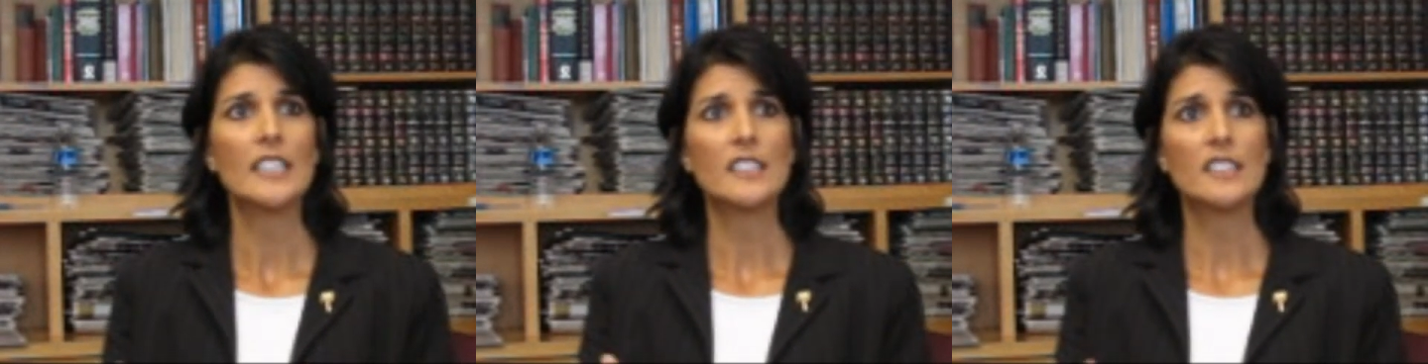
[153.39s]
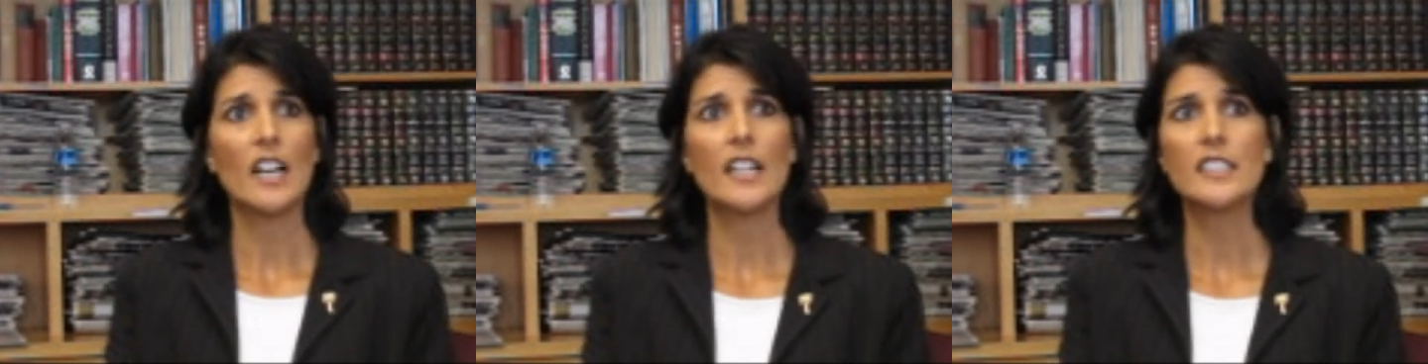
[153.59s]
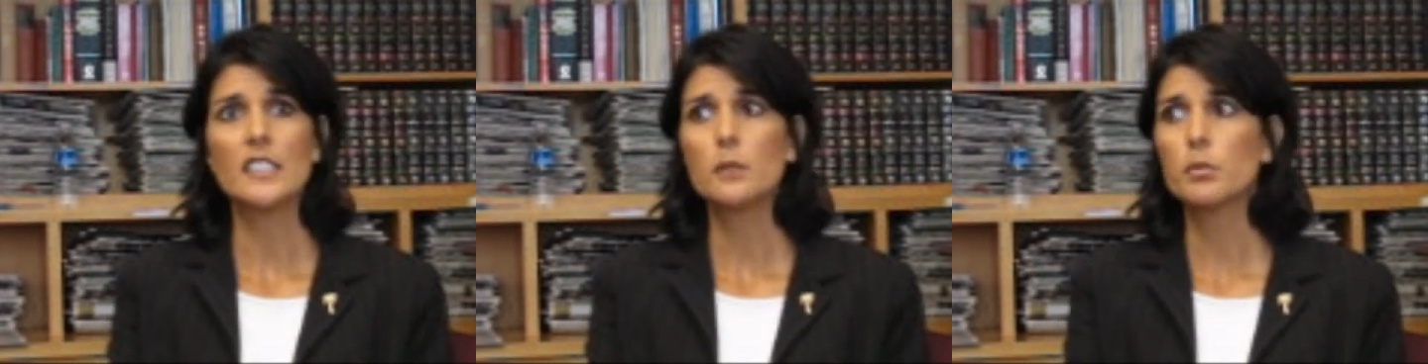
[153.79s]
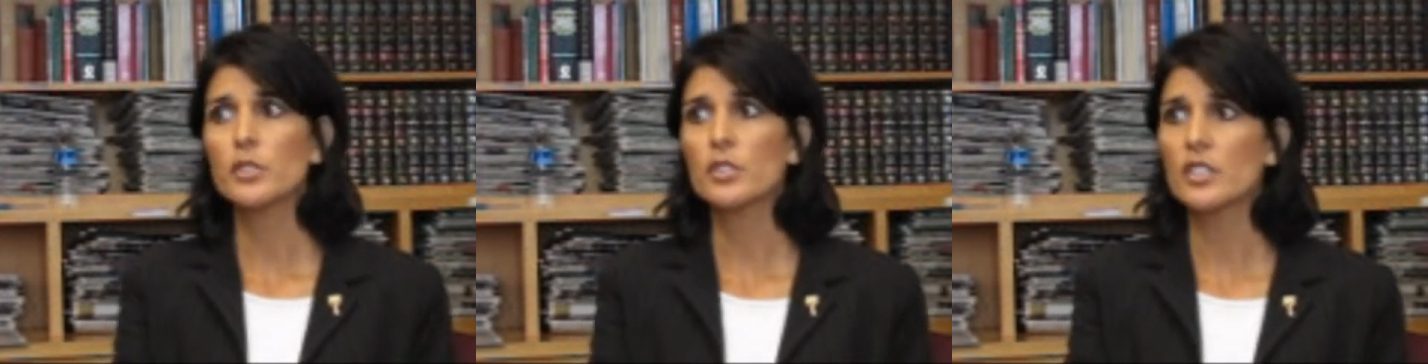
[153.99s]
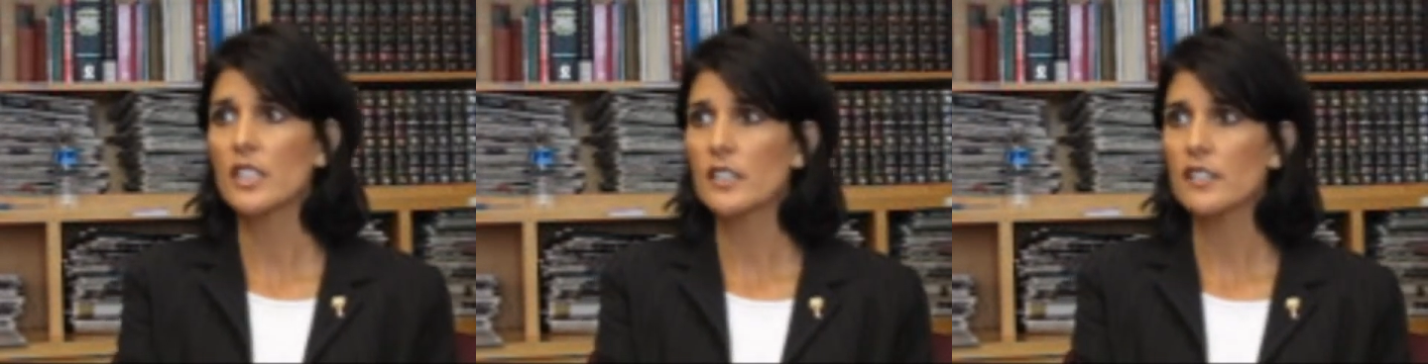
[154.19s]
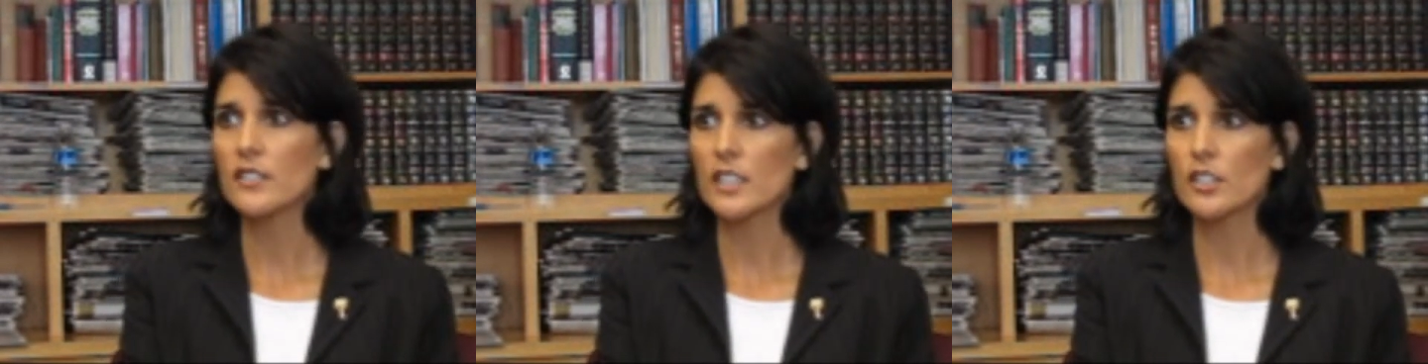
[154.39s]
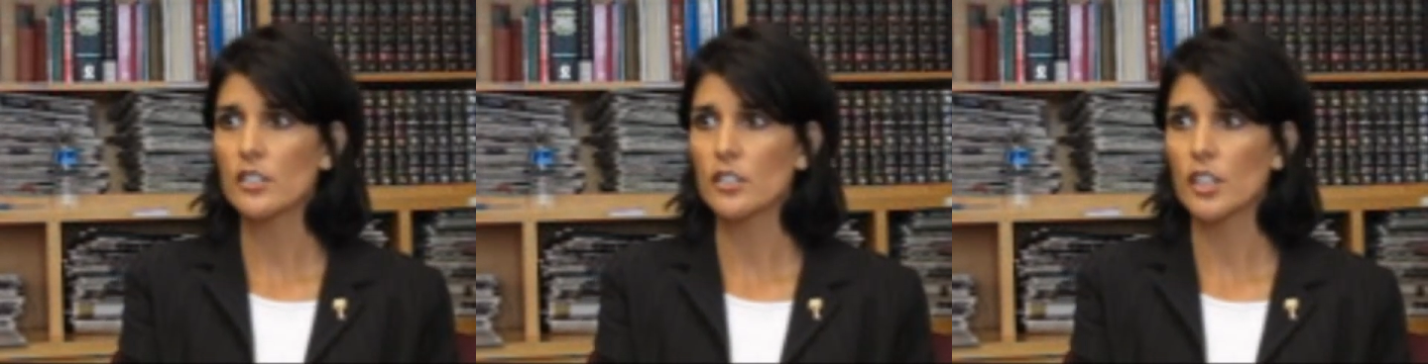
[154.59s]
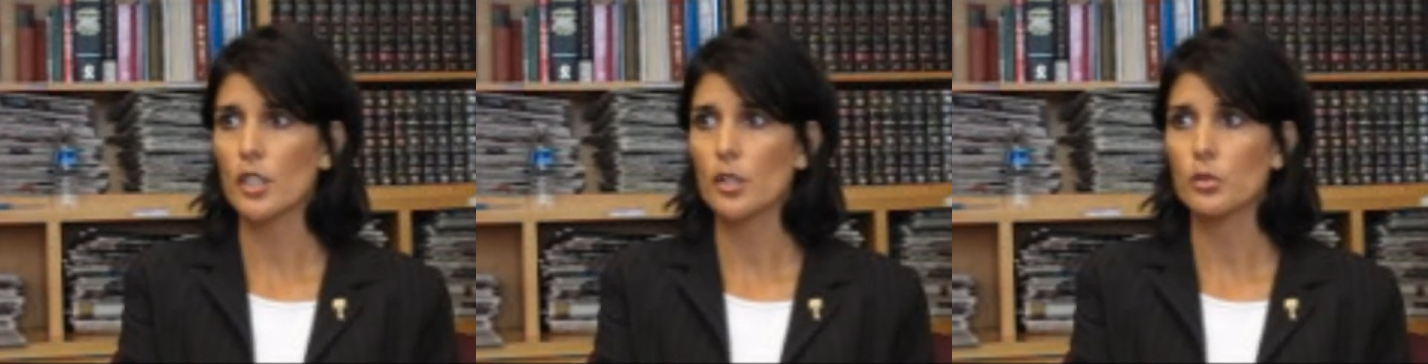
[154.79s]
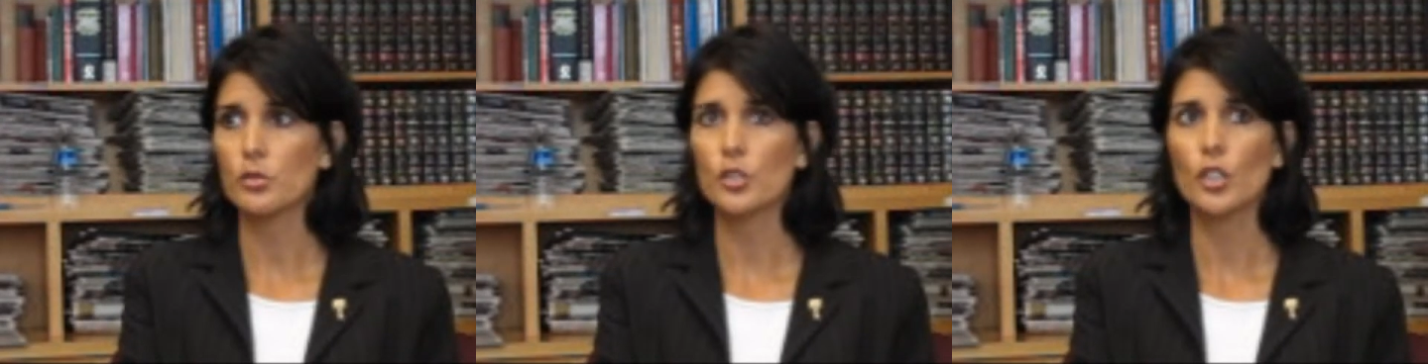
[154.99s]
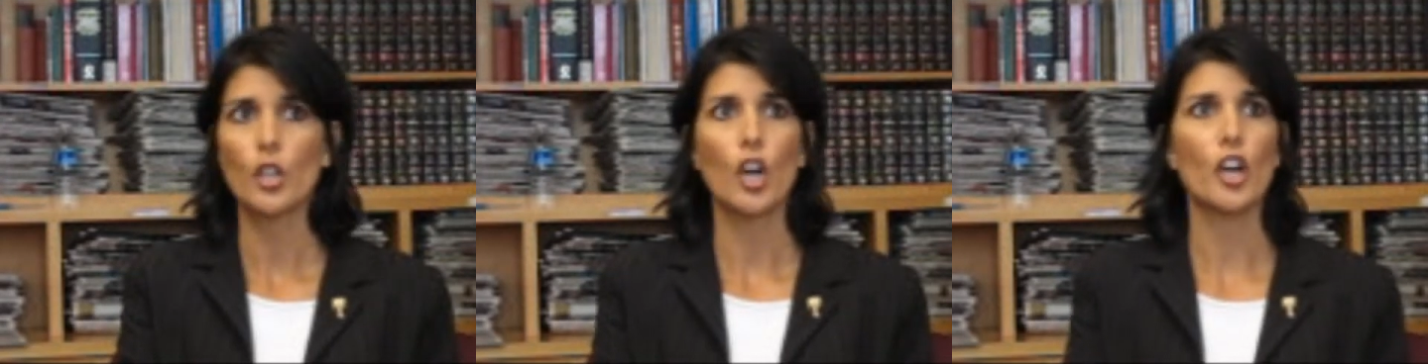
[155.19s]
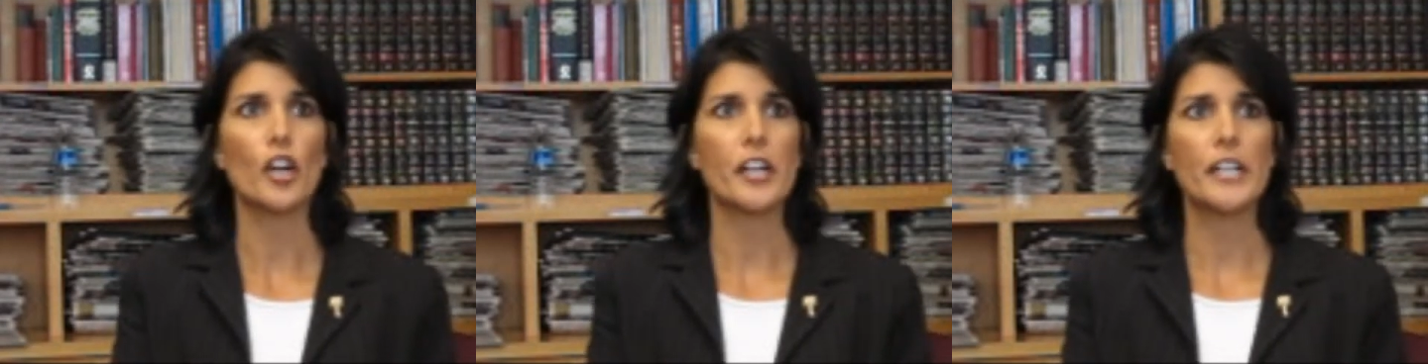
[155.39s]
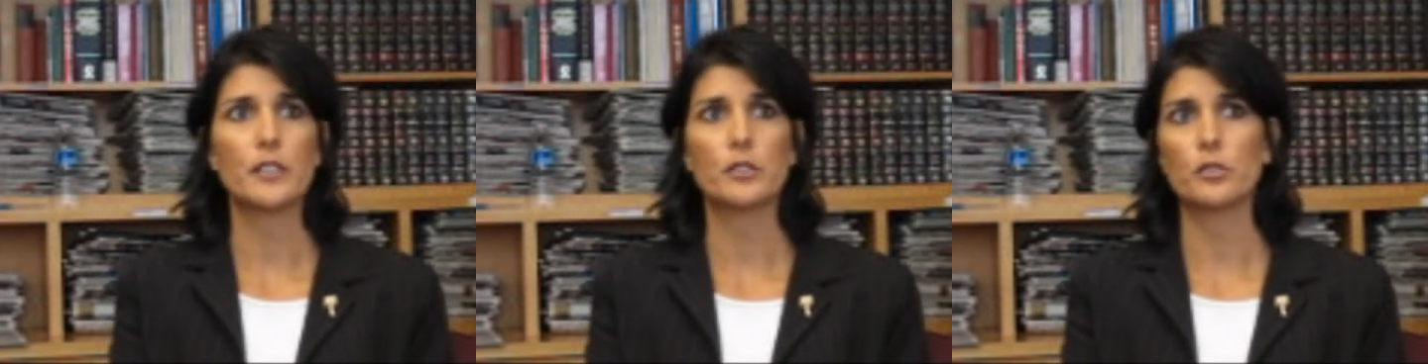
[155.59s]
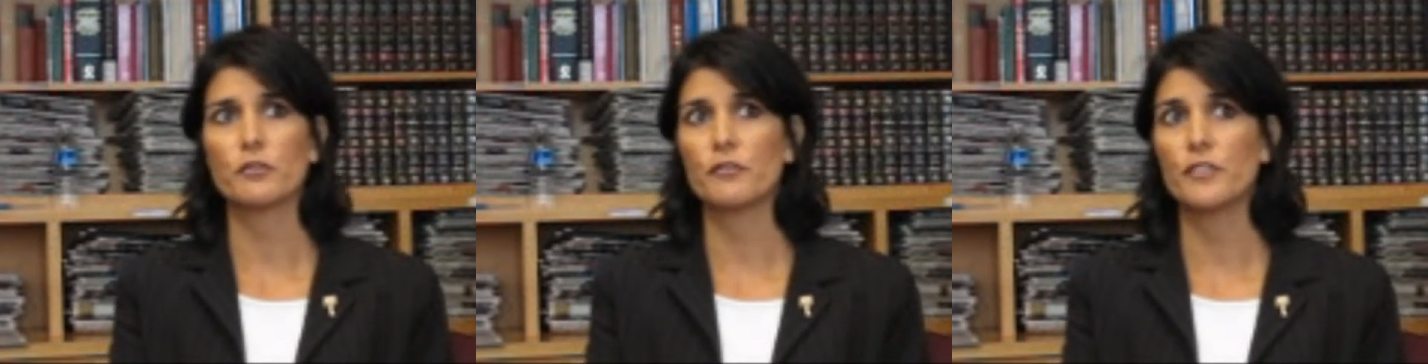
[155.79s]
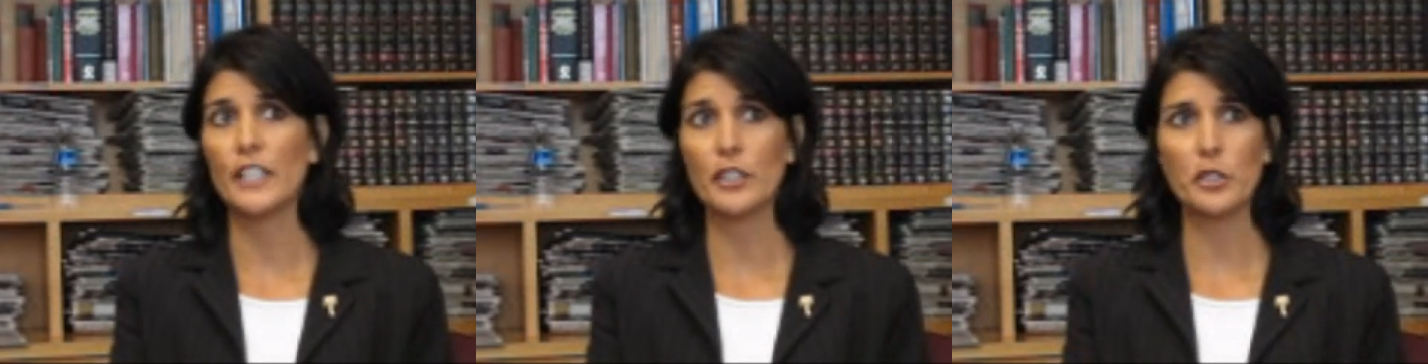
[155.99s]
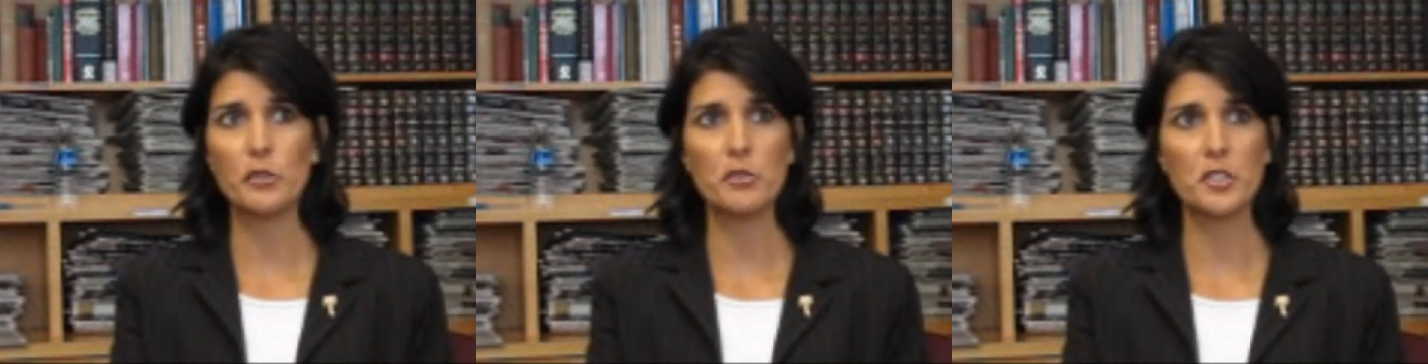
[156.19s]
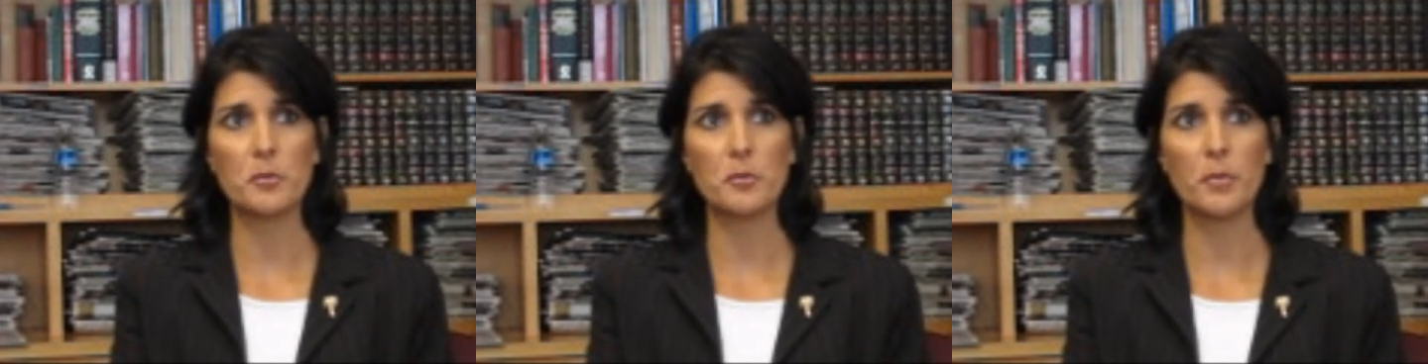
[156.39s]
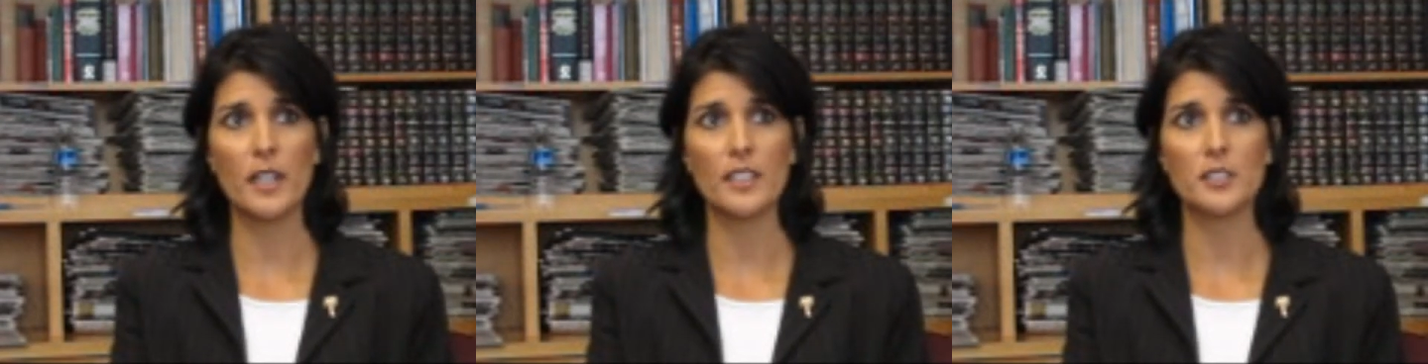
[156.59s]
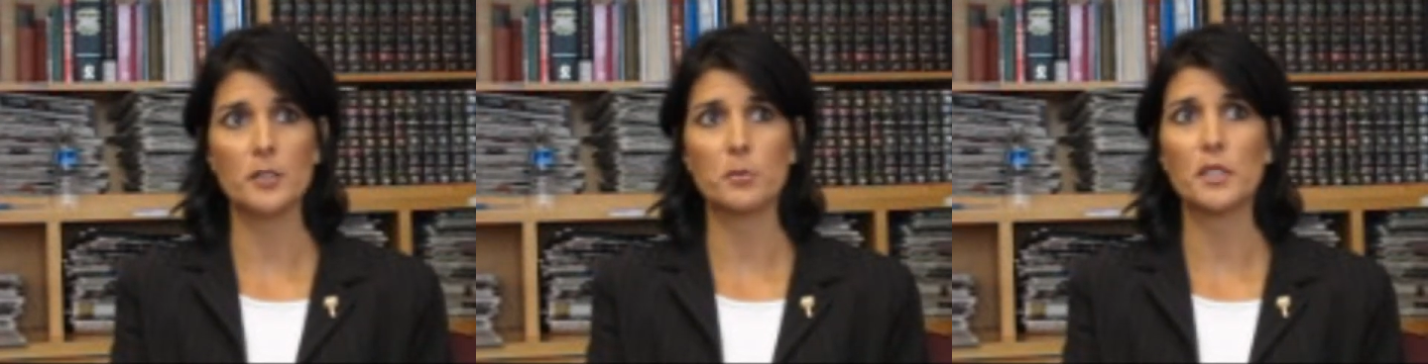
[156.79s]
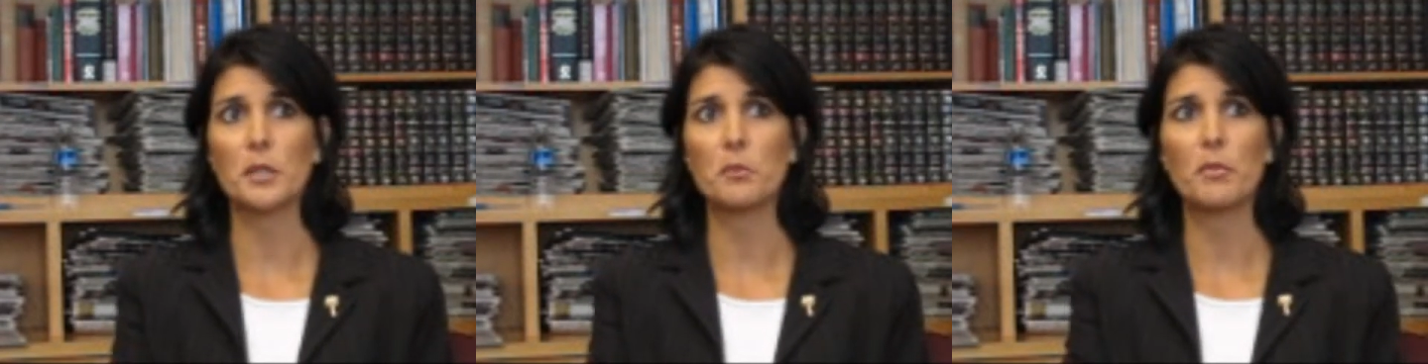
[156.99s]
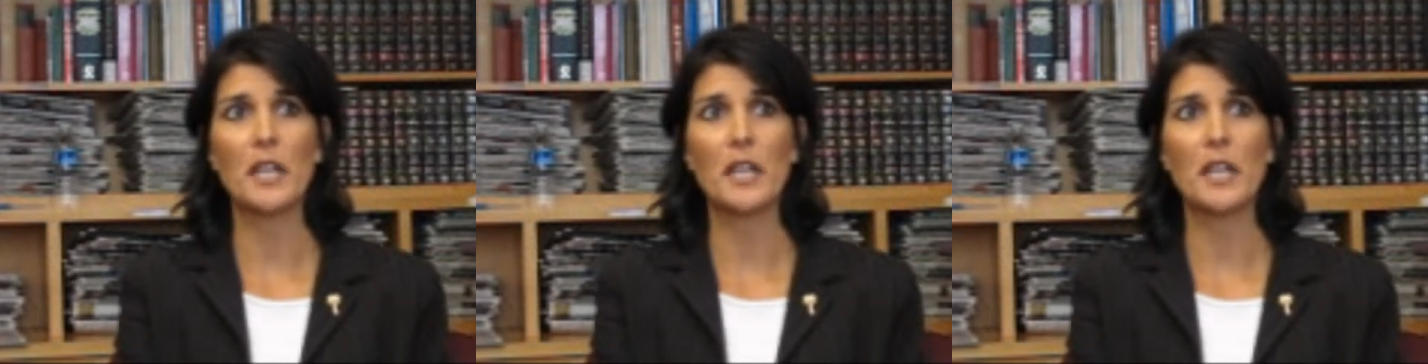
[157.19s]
90% of these loans are handled very responsibly,